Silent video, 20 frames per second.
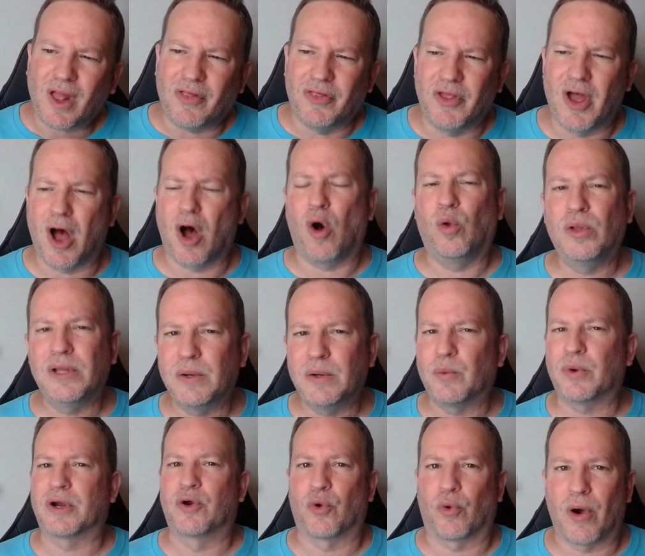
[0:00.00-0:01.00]
The only
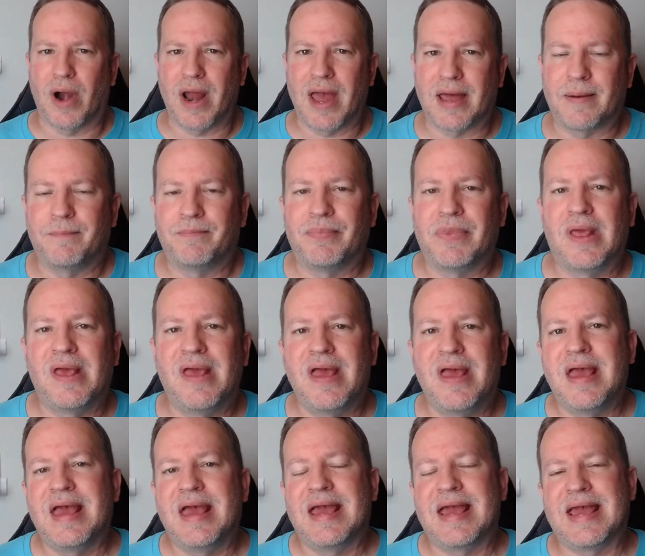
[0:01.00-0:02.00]
regret
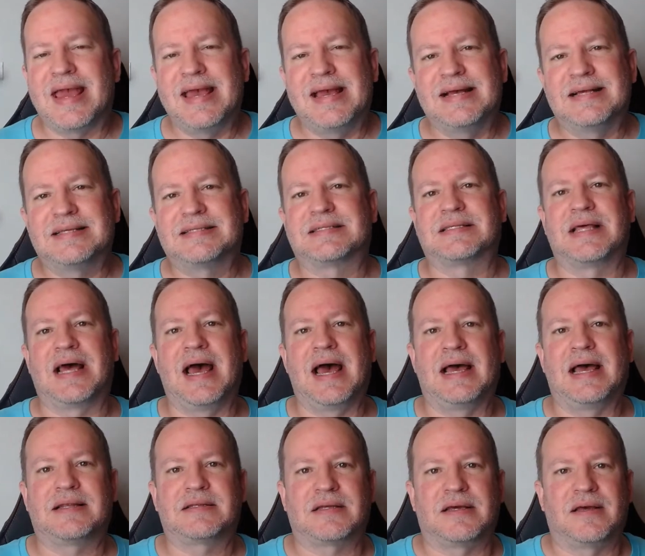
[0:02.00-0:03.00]
is
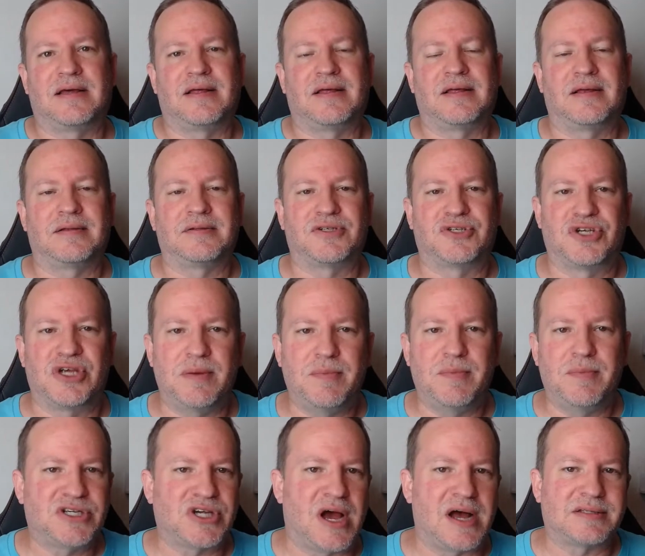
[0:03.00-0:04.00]
that
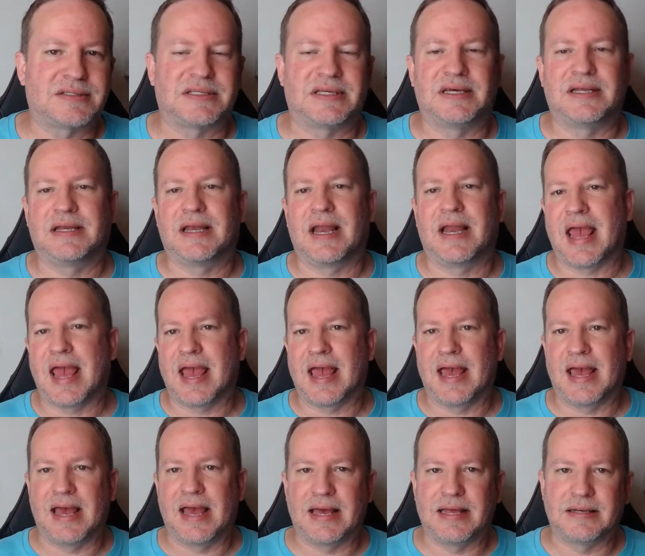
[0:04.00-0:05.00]
Jimmy Johnson
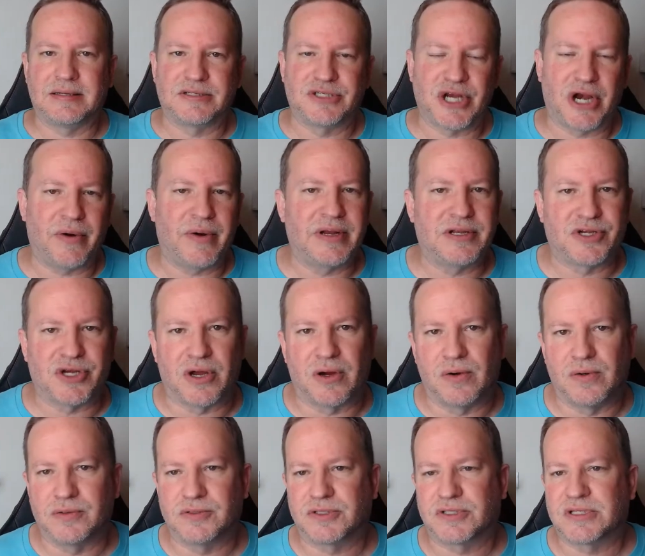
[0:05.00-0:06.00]
and Jerry
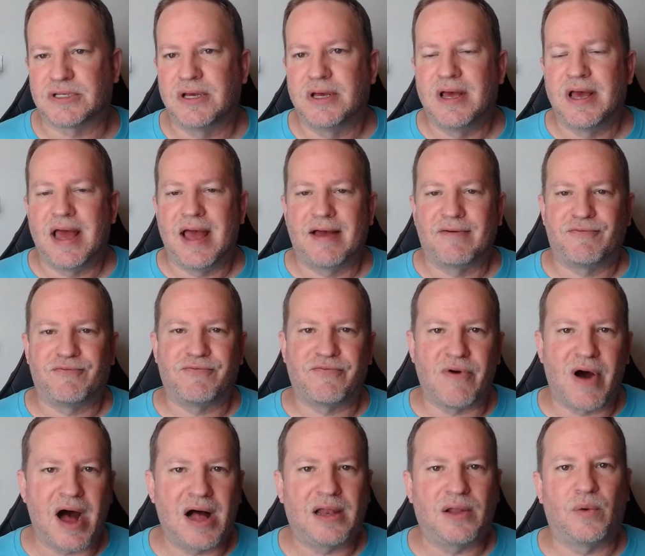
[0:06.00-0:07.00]
Jones,
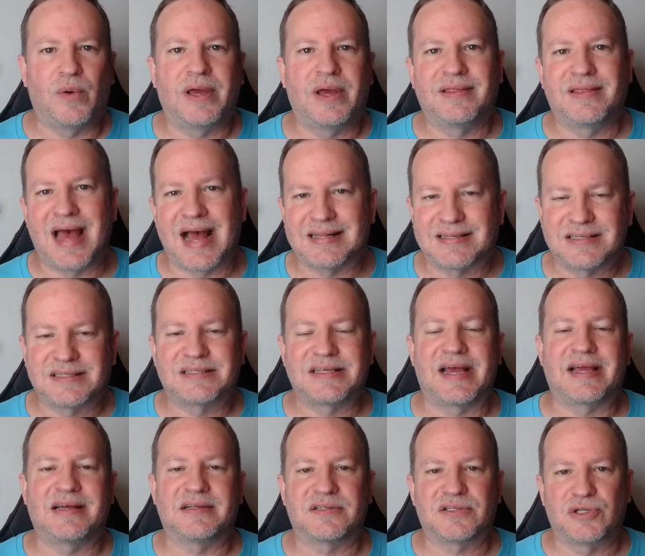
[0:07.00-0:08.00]
following that
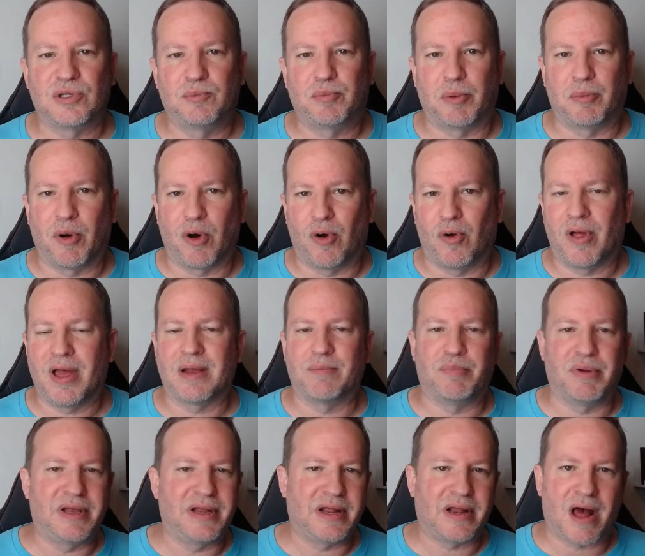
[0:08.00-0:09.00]
second Super Bowl,
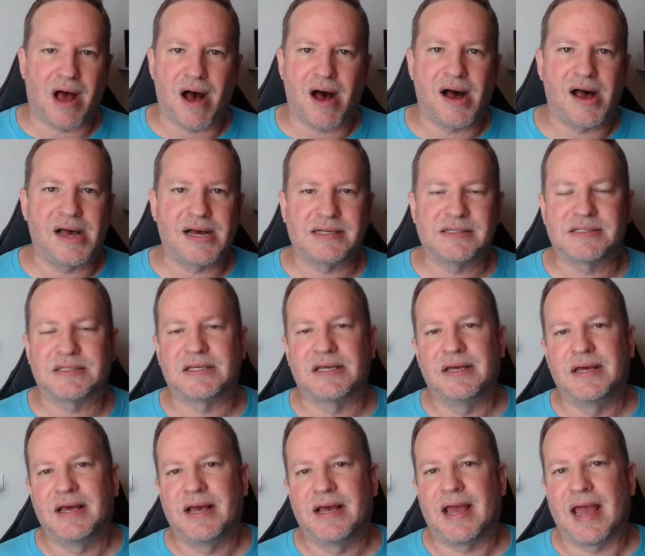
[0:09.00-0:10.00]
had been at odds,
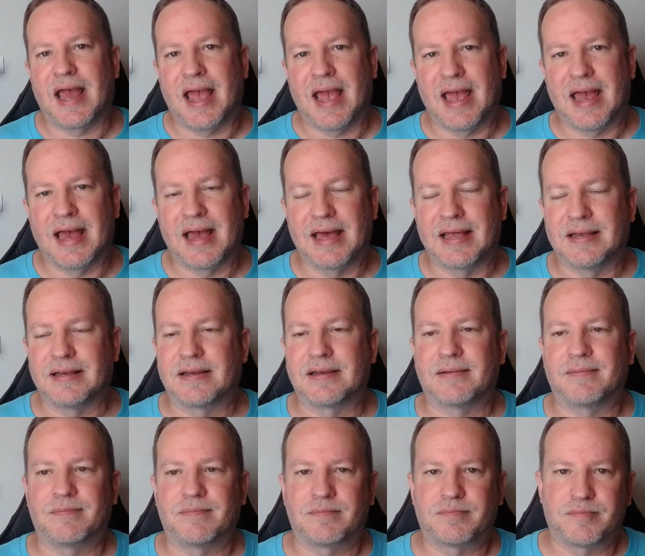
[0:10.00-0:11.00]
and
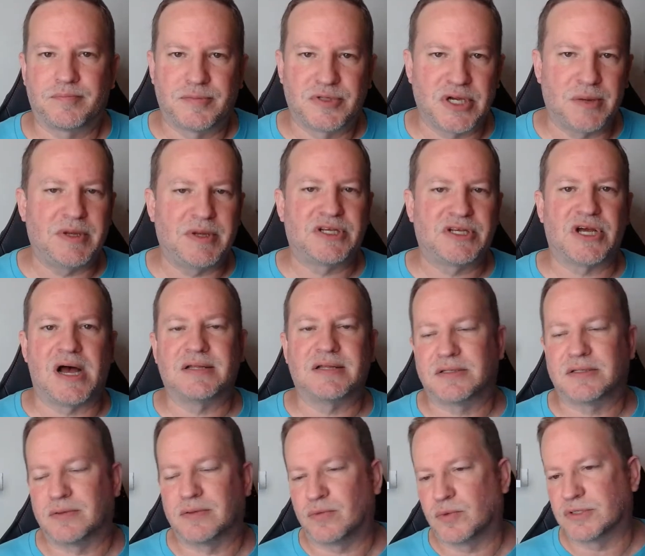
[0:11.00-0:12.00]
Jimmy
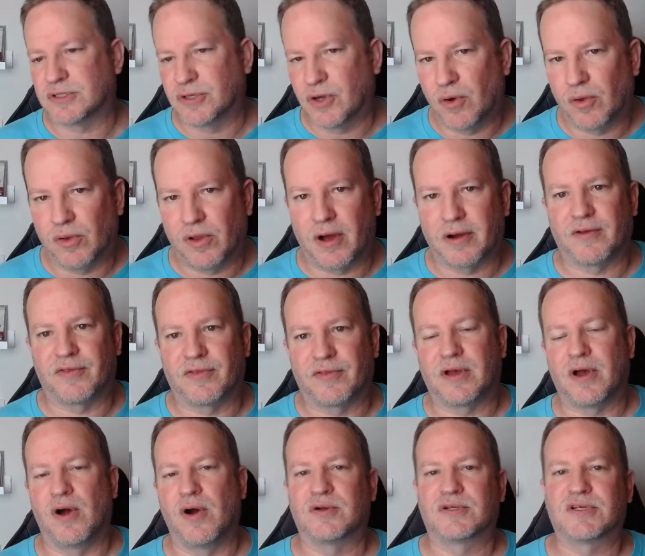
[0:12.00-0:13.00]
Johnson was no longer the
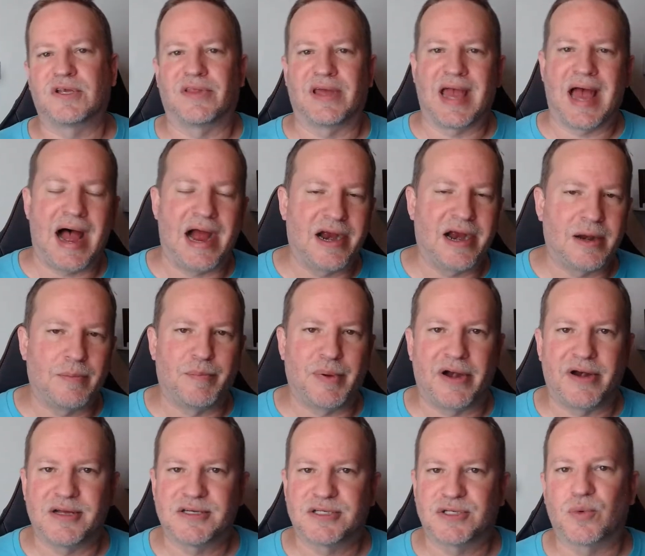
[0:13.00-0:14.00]
coach, and they hired
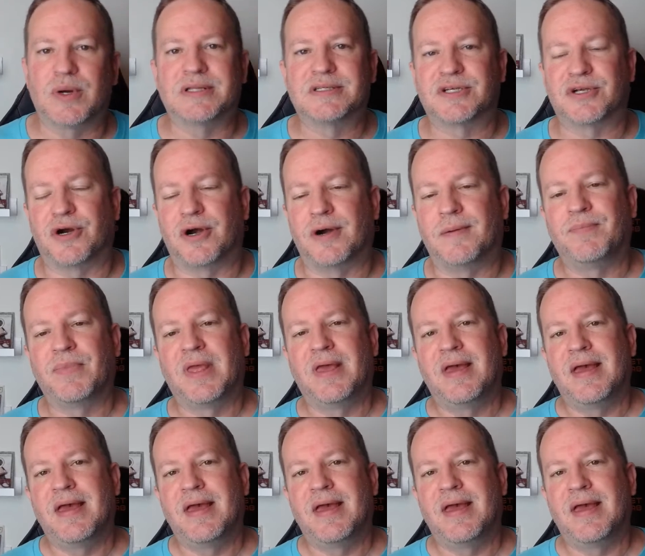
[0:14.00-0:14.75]
Barry Switzer.